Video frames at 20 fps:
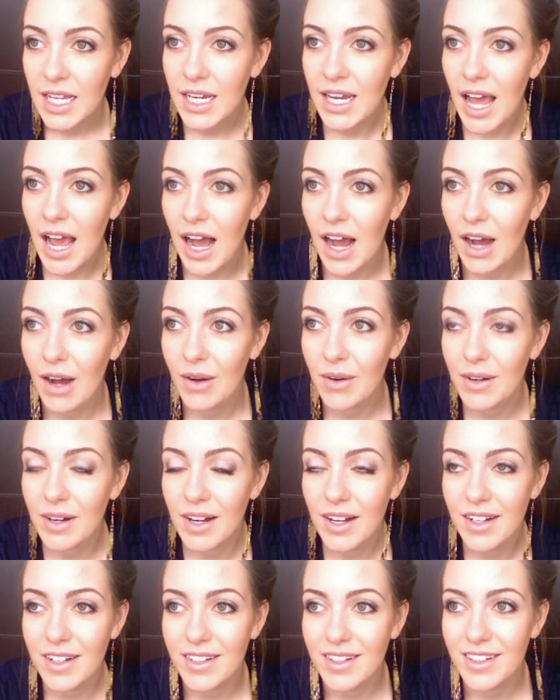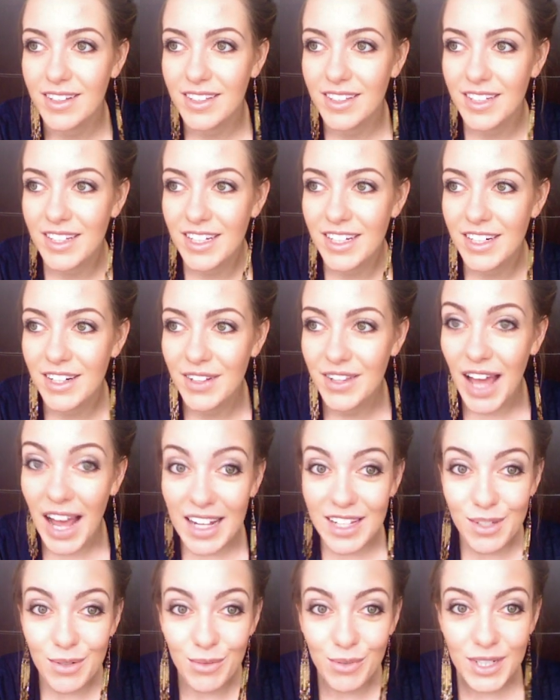Now, you know,
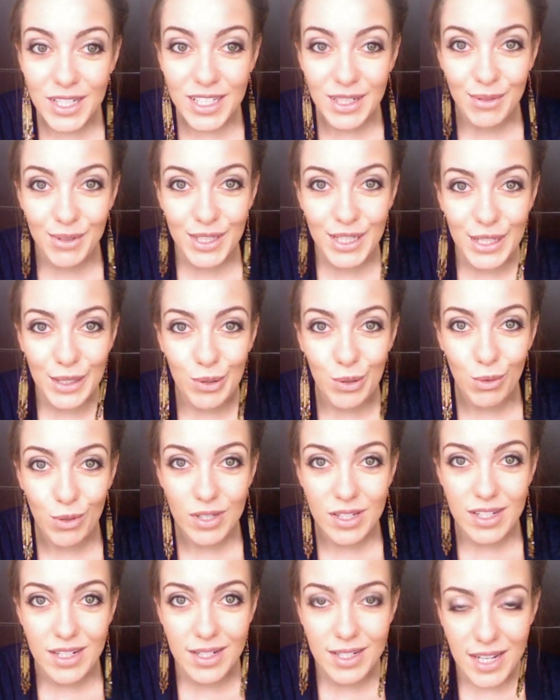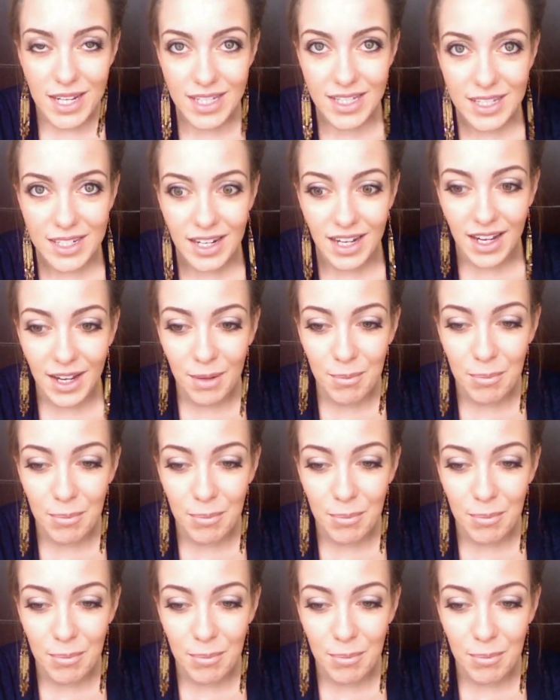that's a really, really cool statistic,